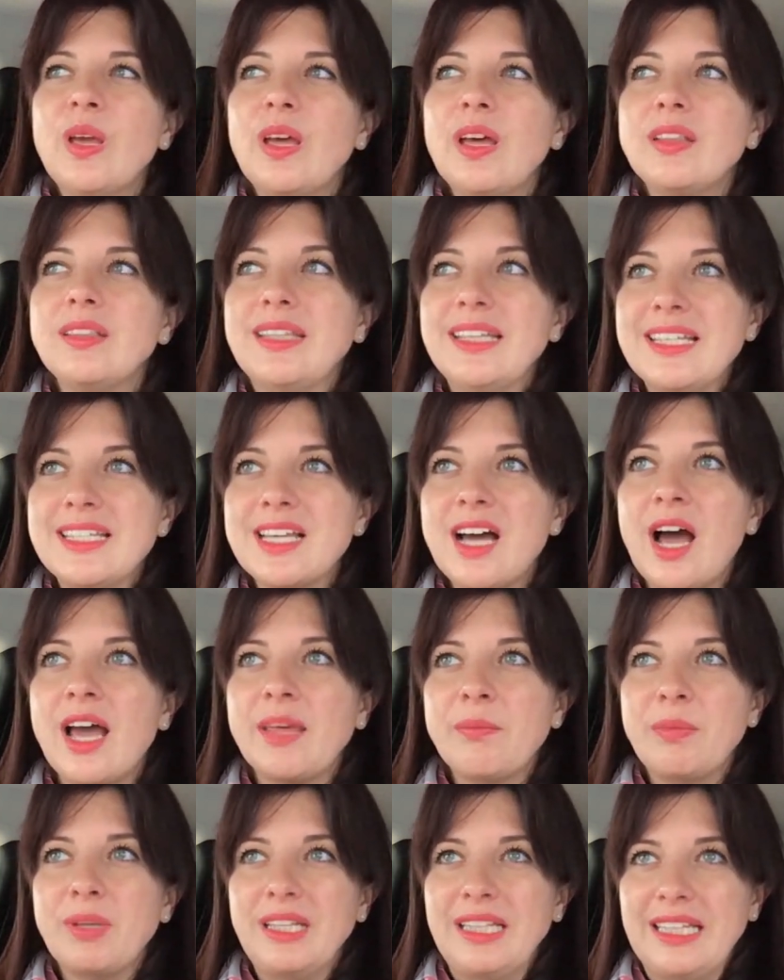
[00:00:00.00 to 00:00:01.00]
This, I
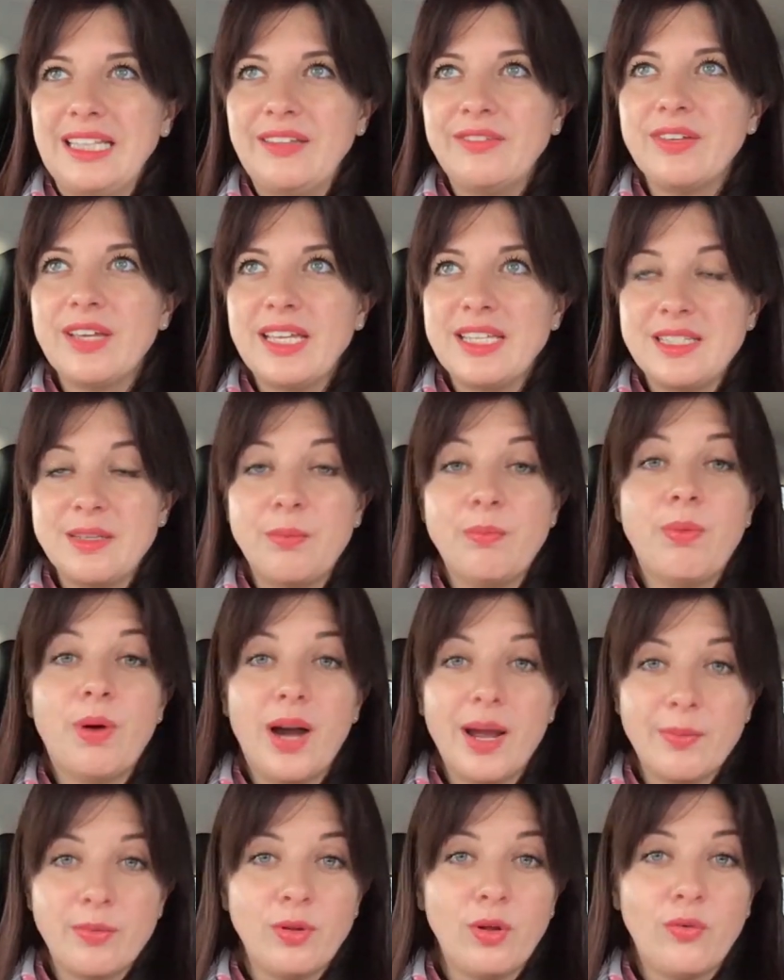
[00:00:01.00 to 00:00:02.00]
believe, is a
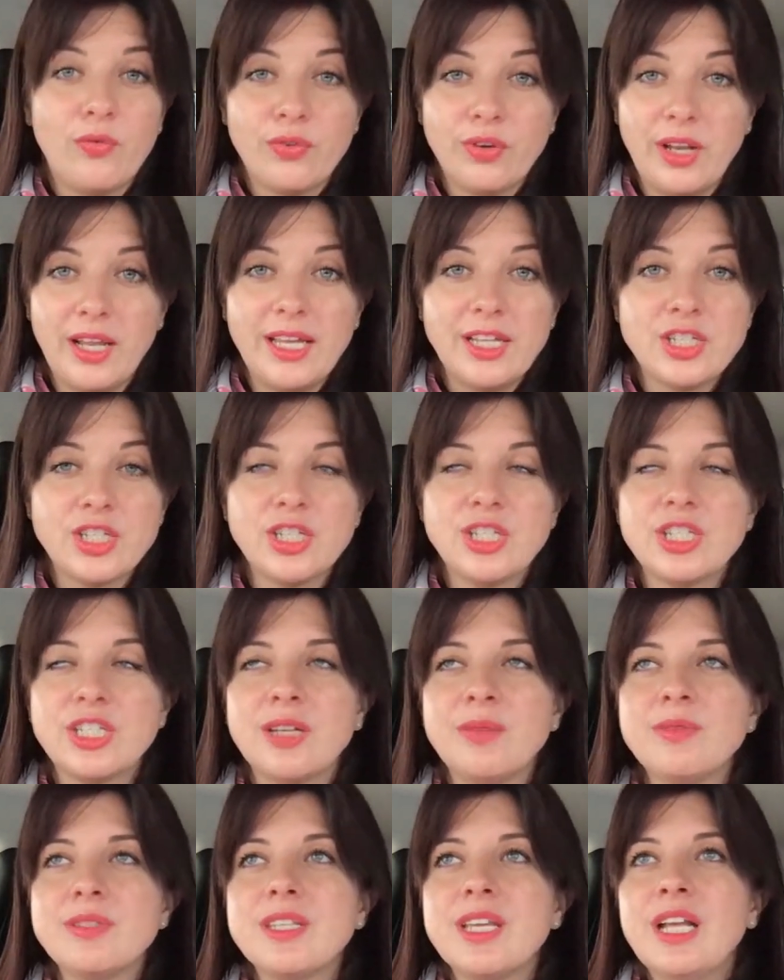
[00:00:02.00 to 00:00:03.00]
Bible of
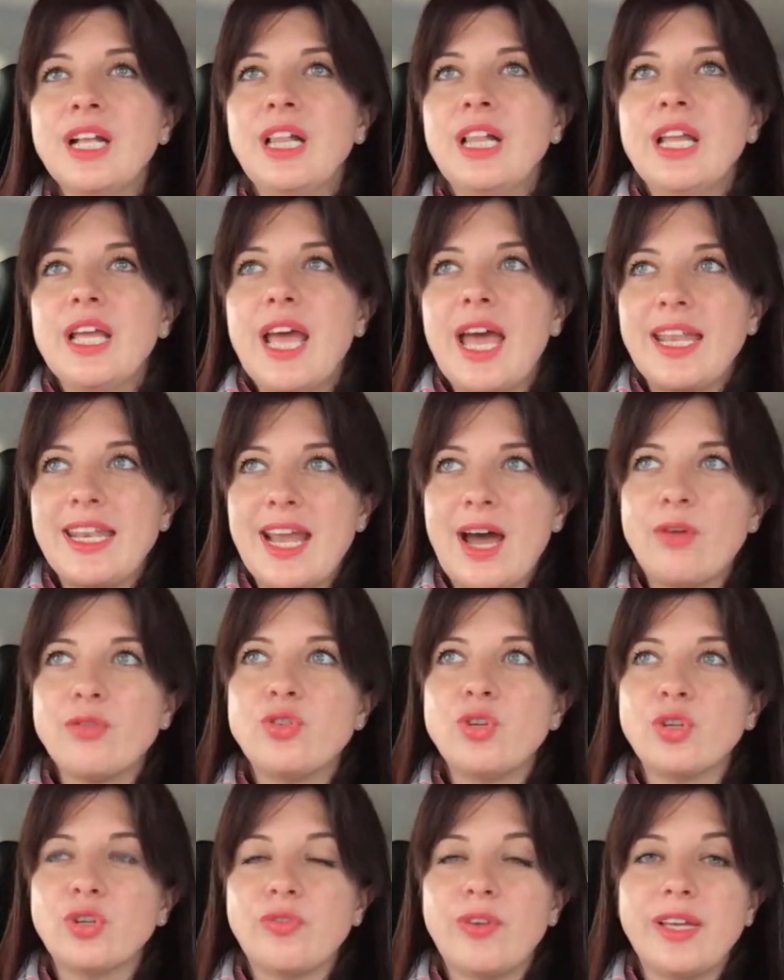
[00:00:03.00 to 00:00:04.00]
relationships. And now
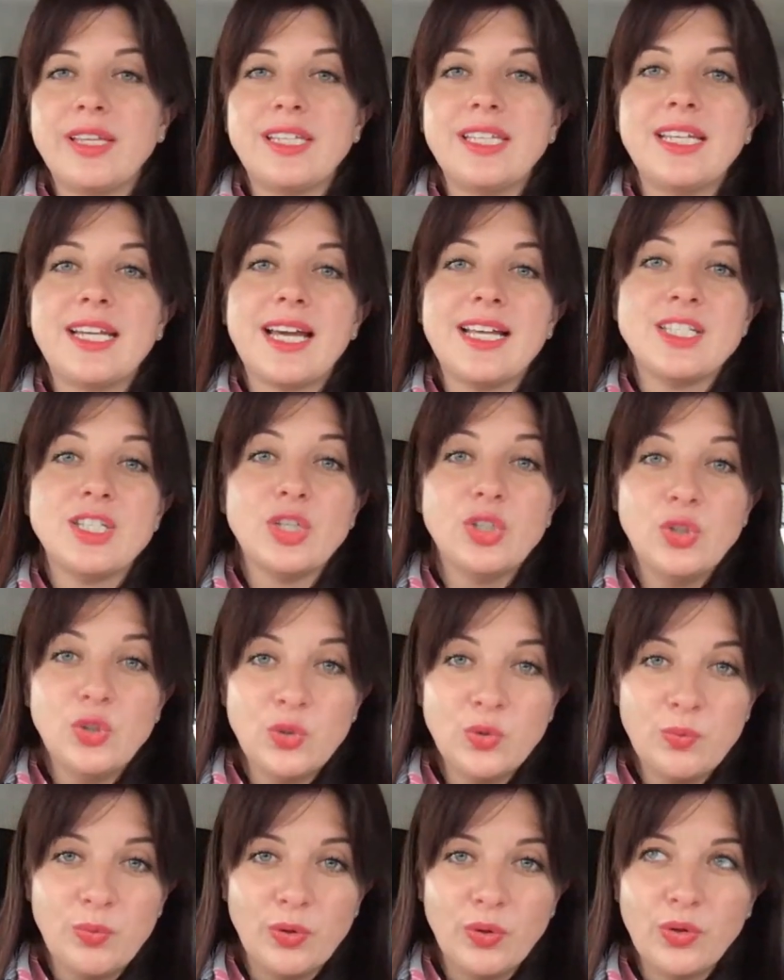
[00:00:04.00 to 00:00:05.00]
John Gray, he has a
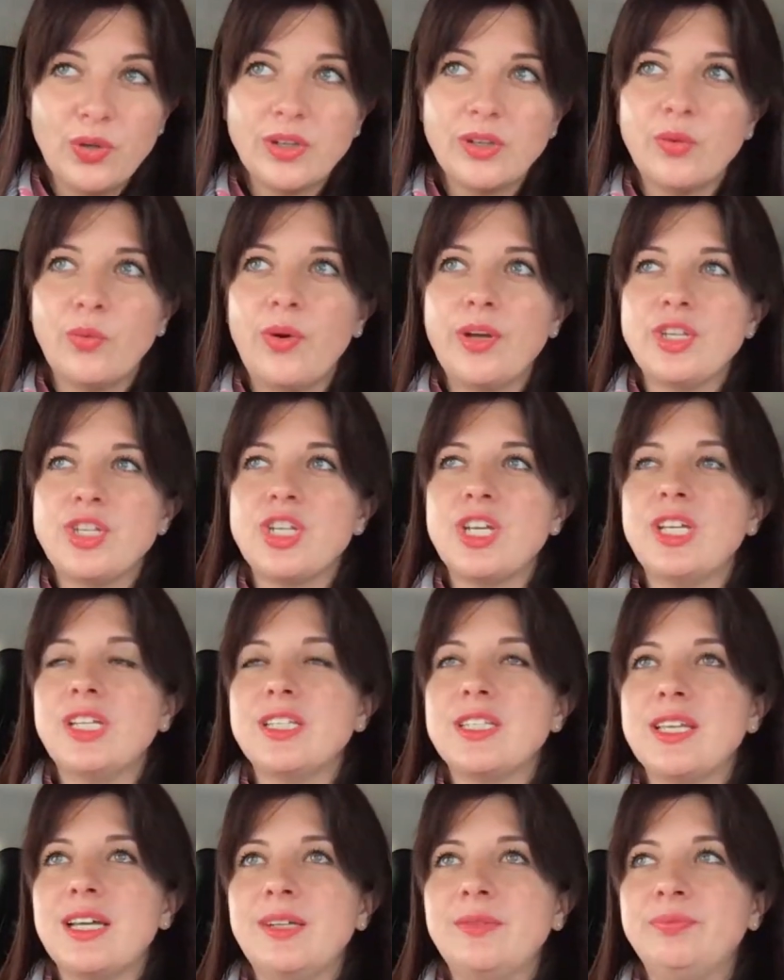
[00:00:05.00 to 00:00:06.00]
new book, which
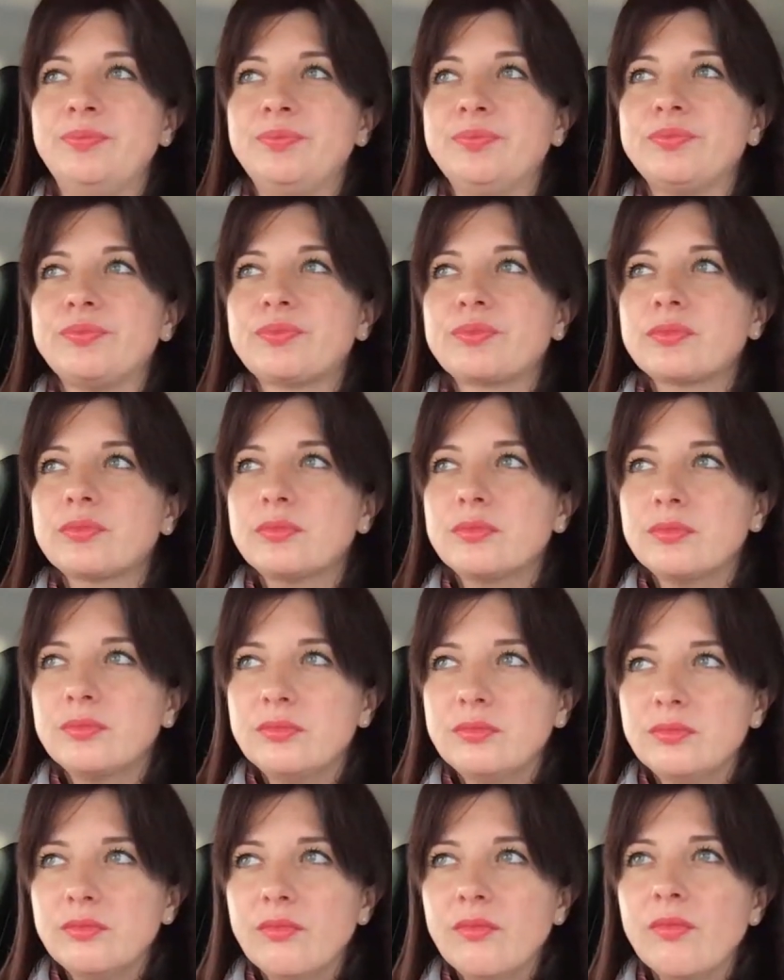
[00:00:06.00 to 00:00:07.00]
is
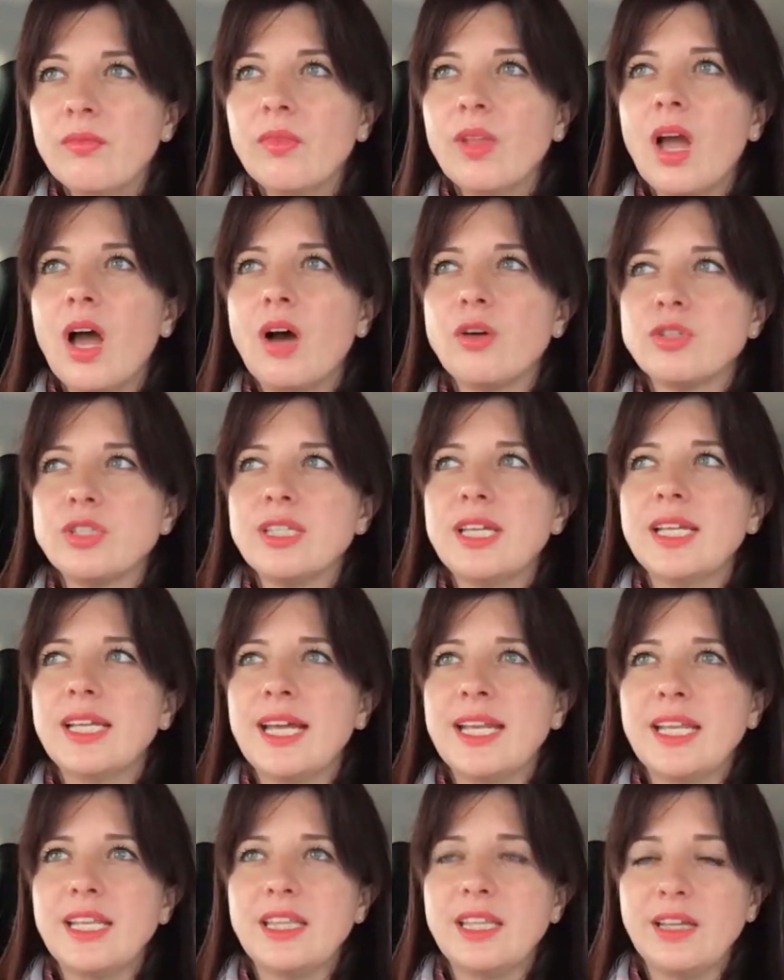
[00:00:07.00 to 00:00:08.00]
how to get
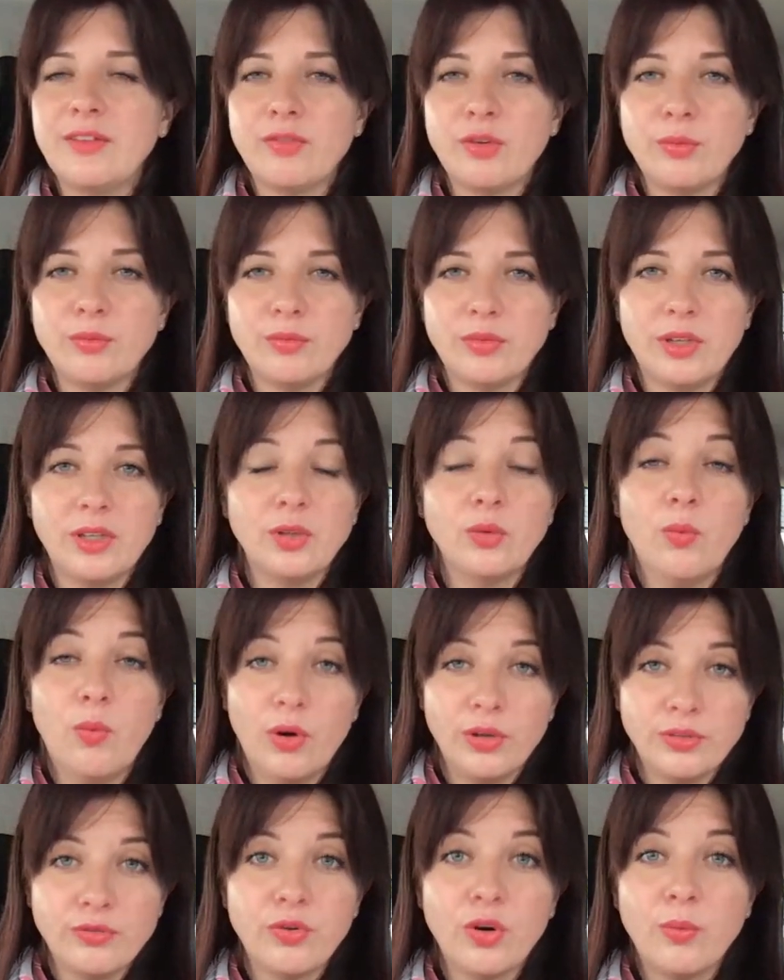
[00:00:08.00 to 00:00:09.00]
anything you
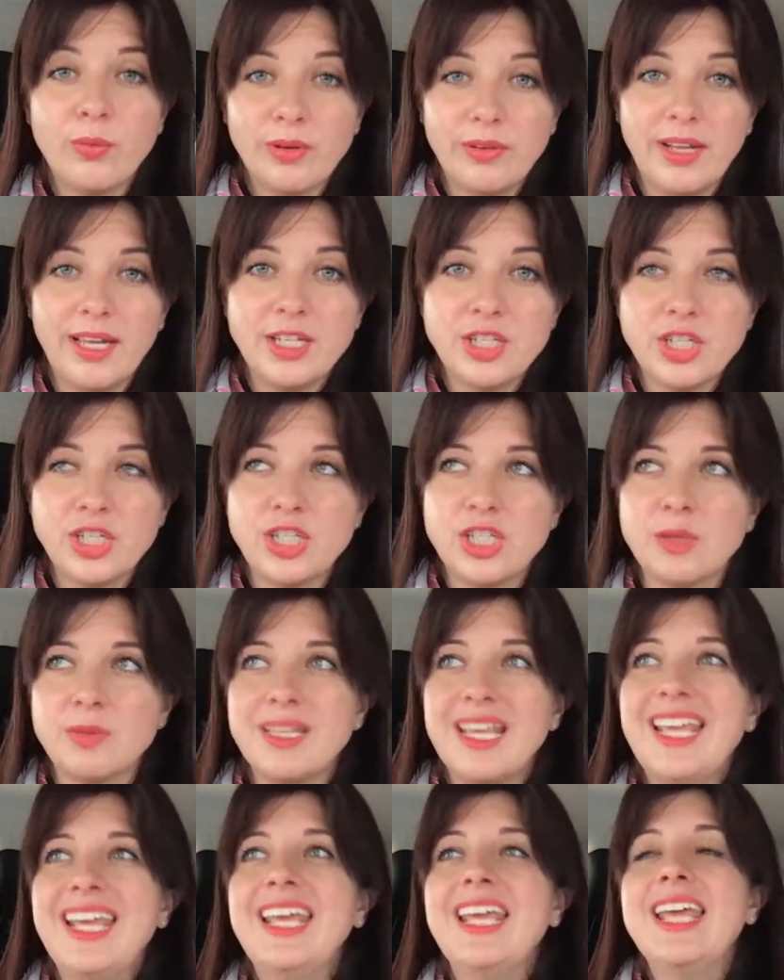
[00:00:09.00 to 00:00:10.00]
want from relationships
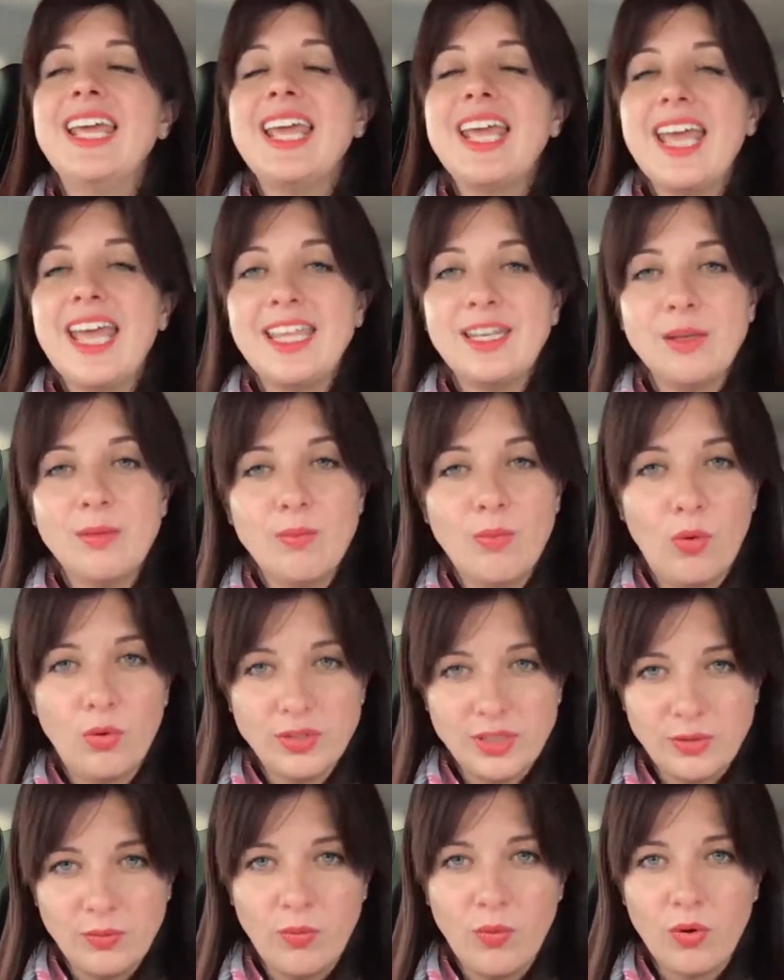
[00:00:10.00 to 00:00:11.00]
in the
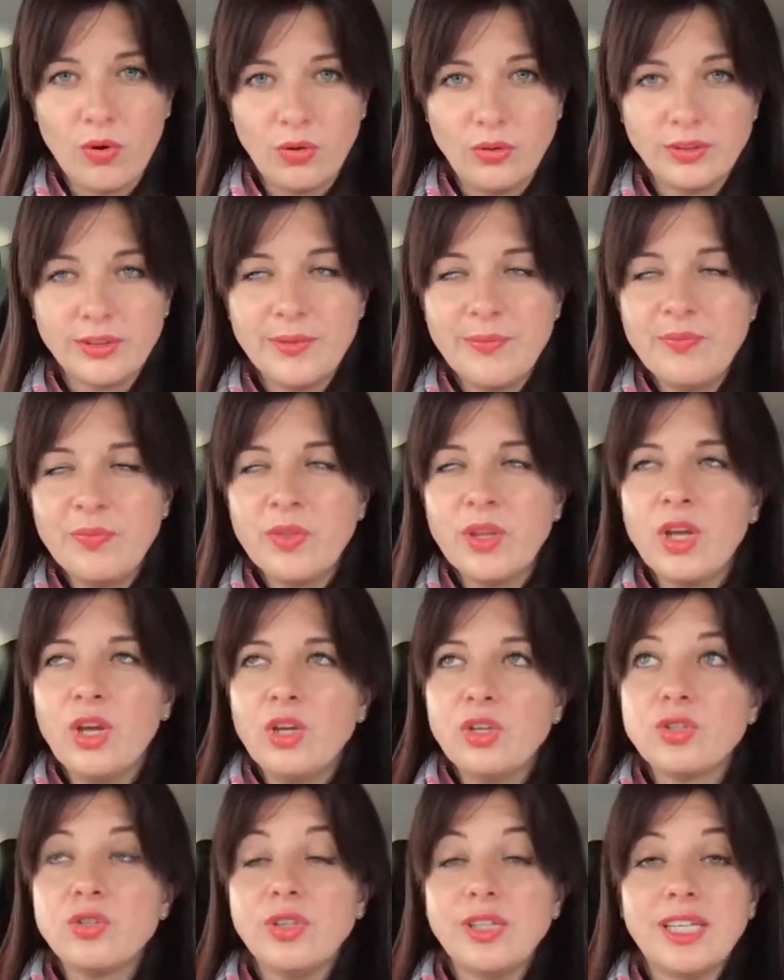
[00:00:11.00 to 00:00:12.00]
modern world.
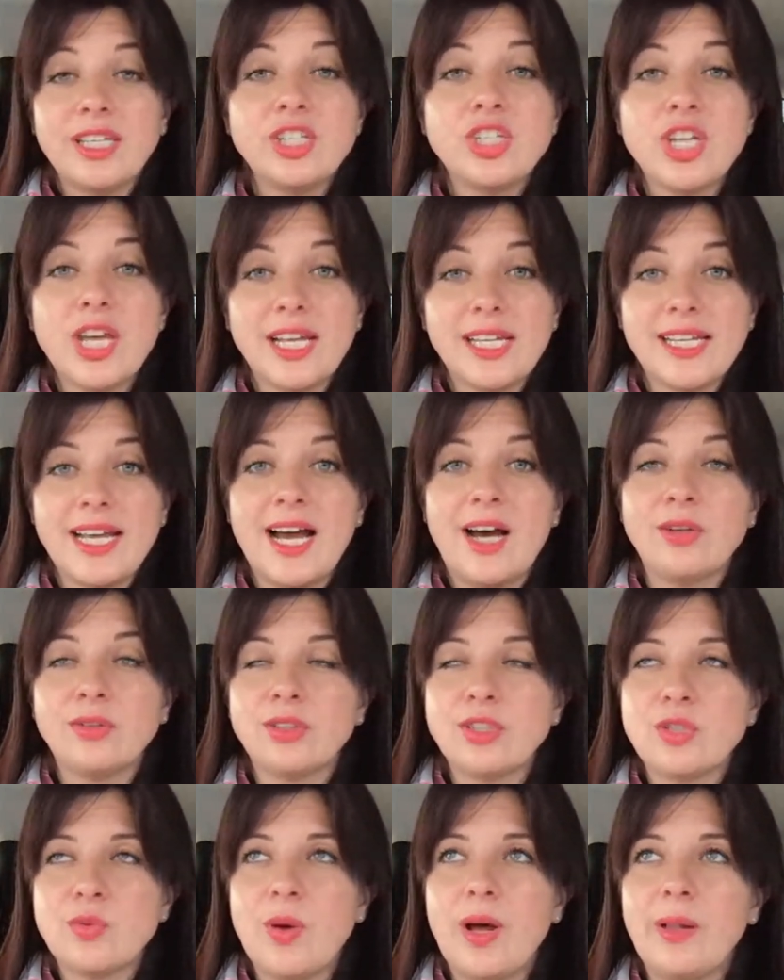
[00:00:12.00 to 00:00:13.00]
So you can check it out
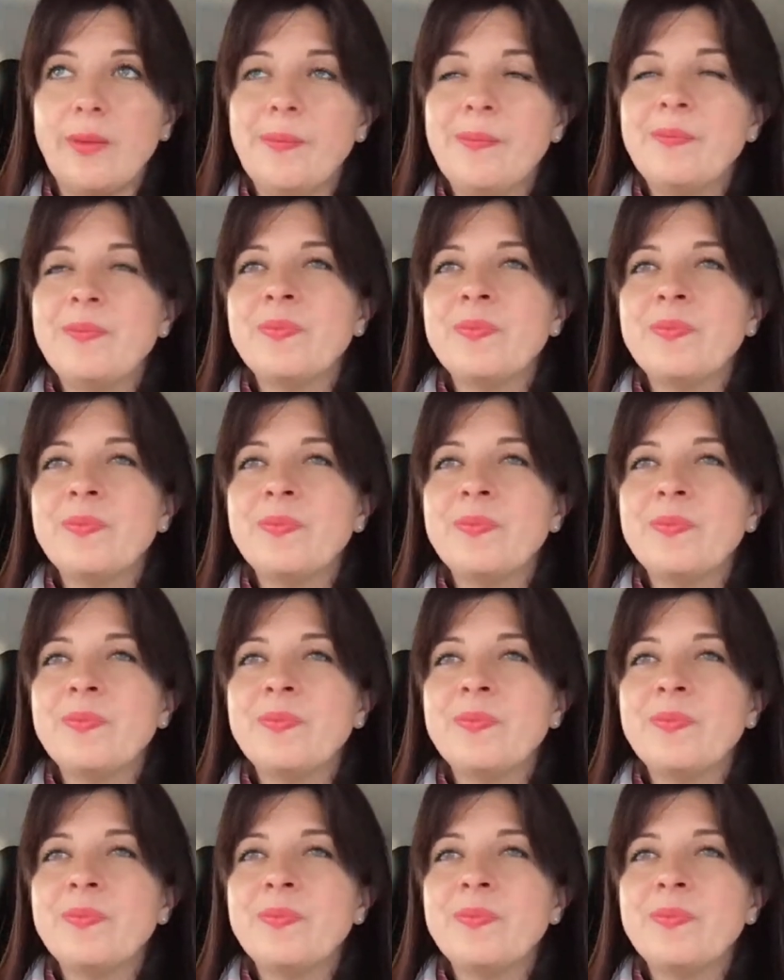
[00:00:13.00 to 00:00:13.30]
as well.